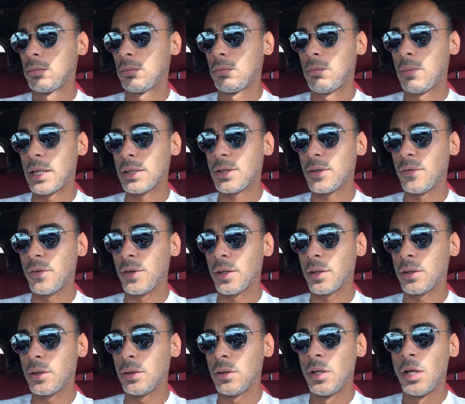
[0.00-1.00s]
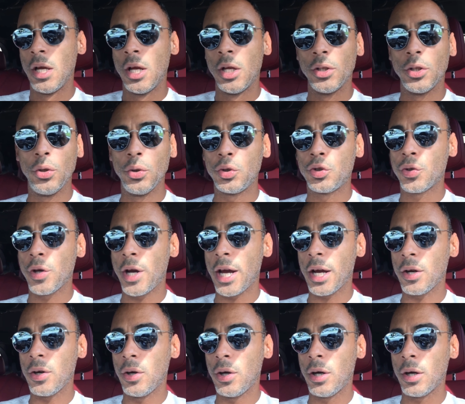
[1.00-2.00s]
vehicle. The new
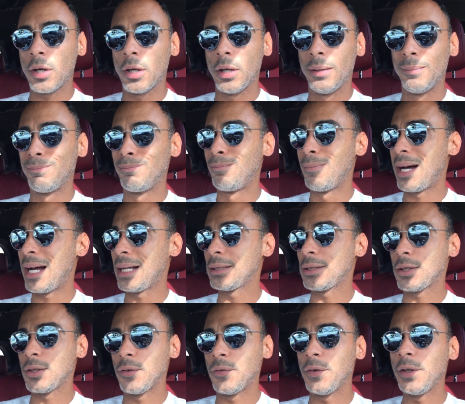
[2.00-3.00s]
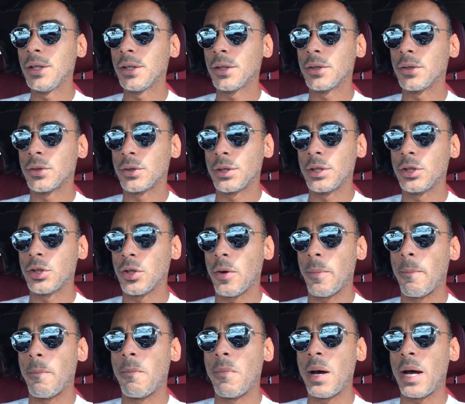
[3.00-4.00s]
Trackhawk, monster vehicles. These are
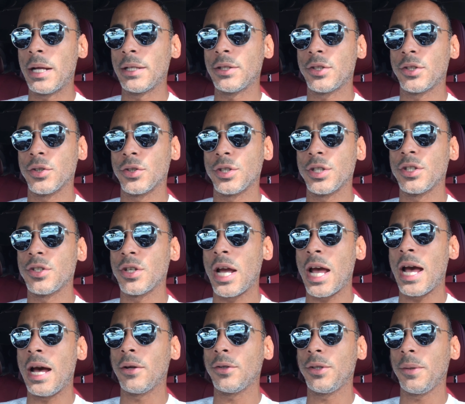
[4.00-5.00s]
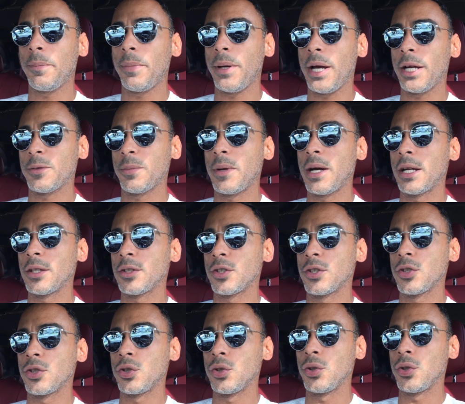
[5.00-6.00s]
monsters. These are out-the-box
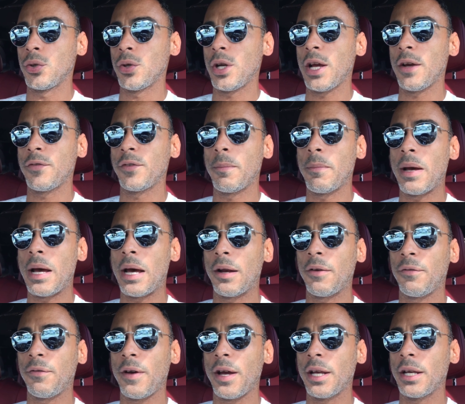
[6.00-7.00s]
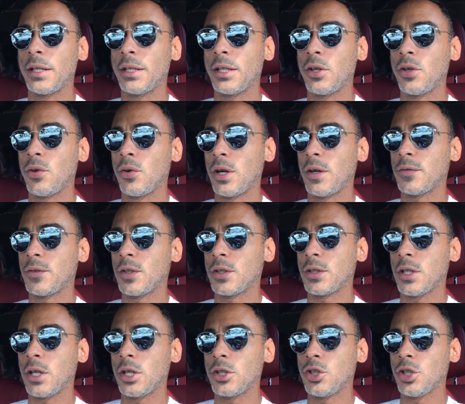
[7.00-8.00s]
monsters. You don't have to modify anything. You don't have to
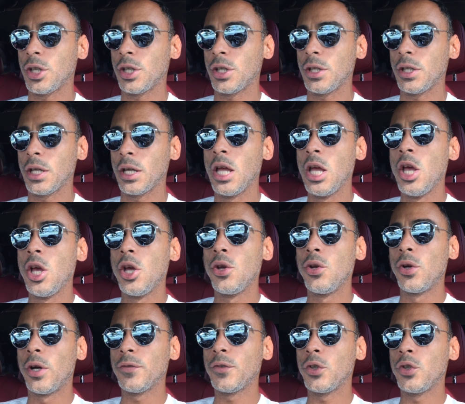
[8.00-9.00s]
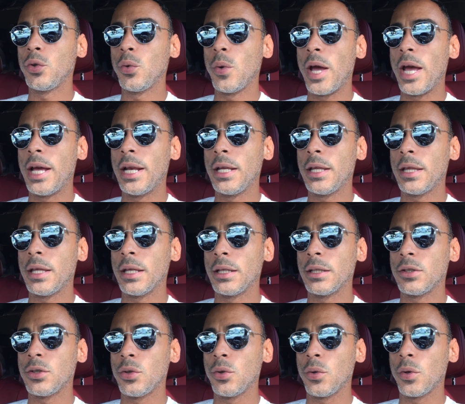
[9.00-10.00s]
touch anything. You don't have to do
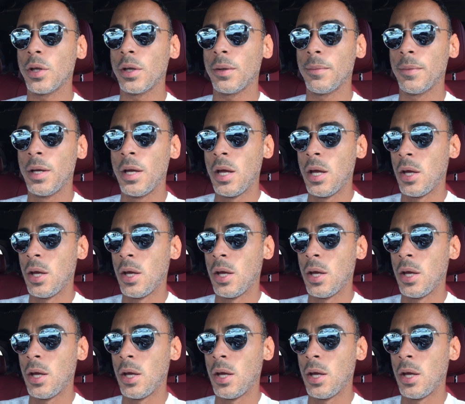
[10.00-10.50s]
anything to them.